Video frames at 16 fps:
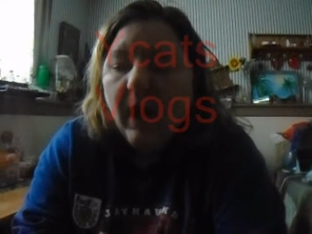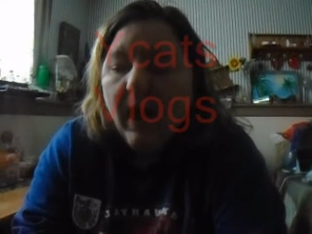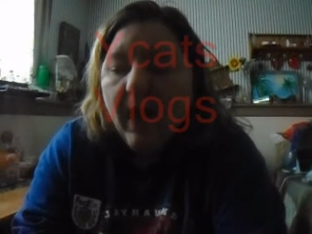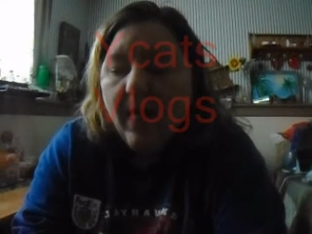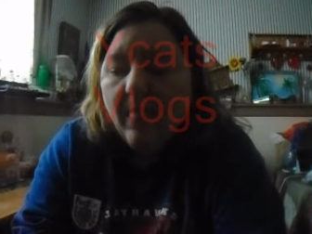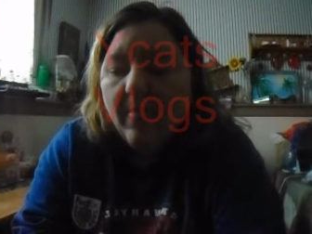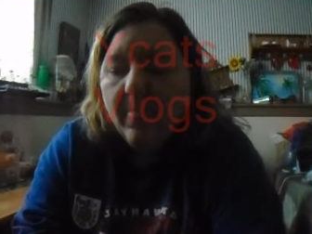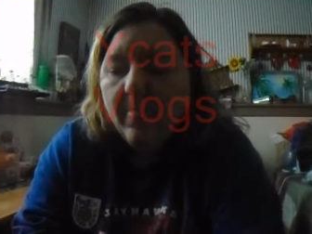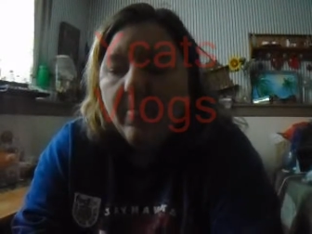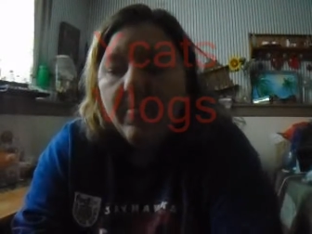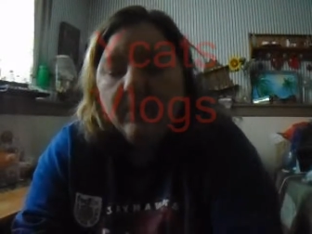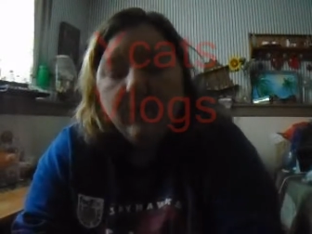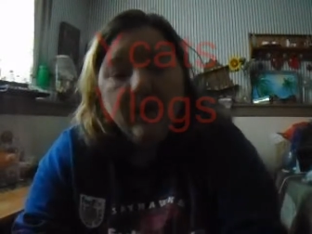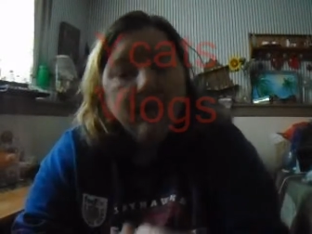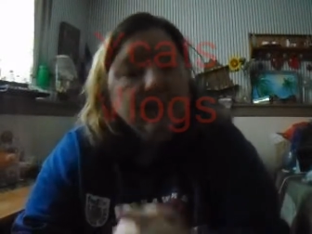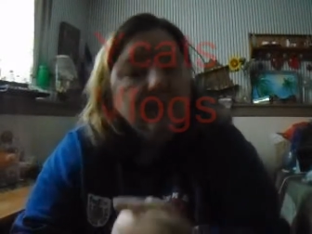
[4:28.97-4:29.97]
and
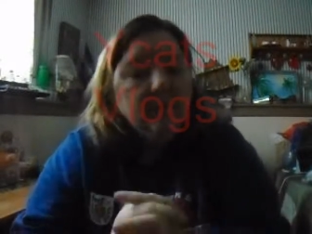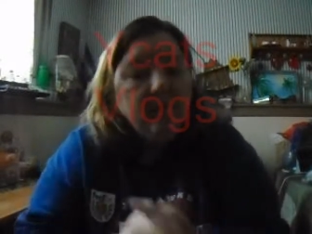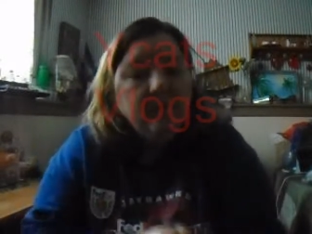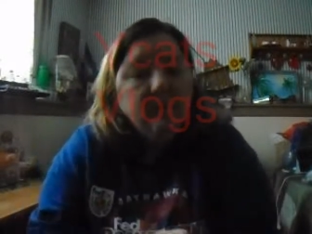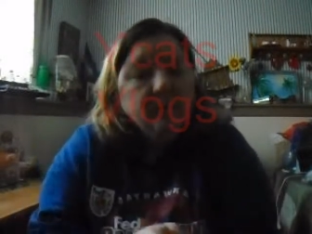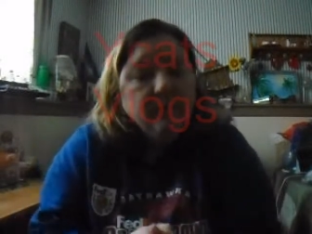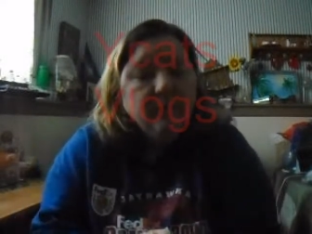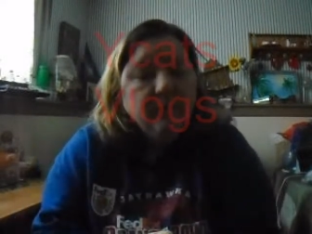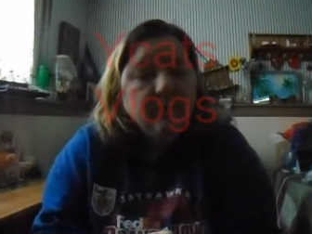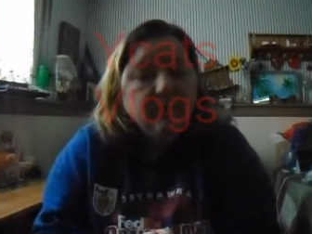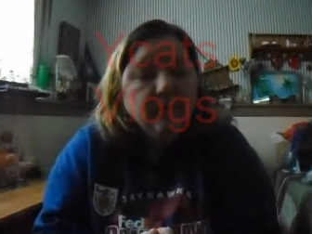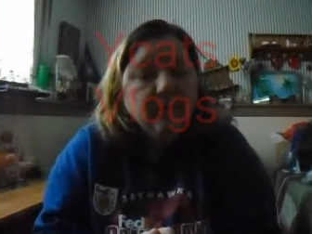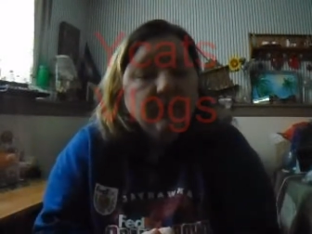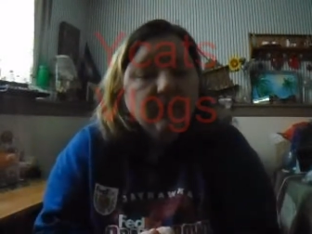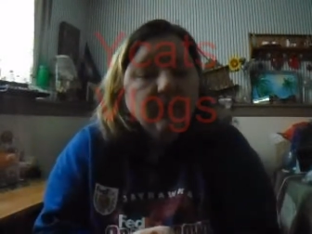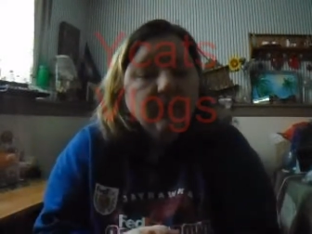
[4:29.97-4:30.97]
while the mom went, went to
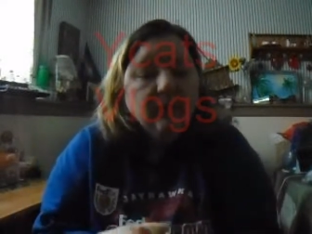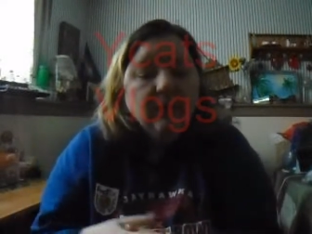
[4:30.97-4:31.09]
work,